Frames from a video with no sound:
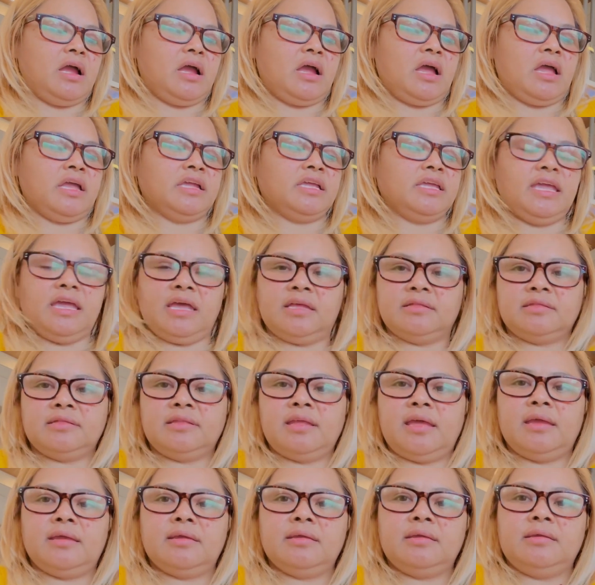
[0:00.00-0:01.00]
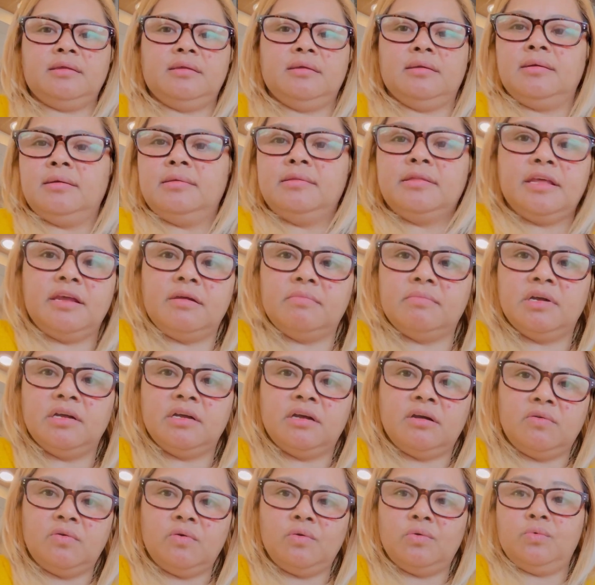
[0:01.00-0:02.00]
I can't take them
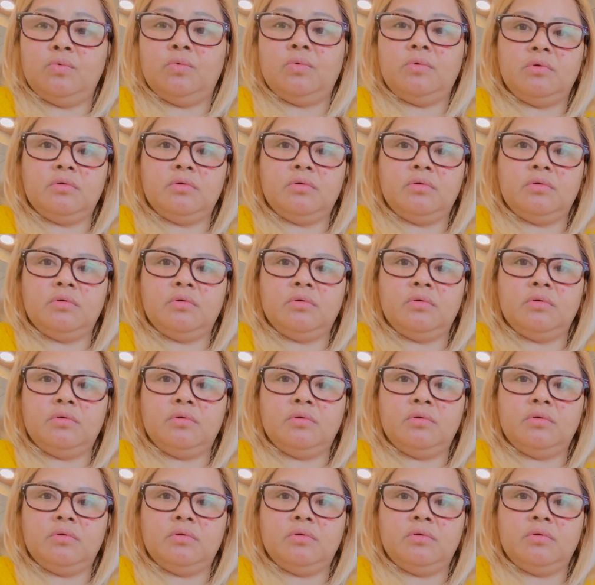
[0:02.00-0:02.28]
all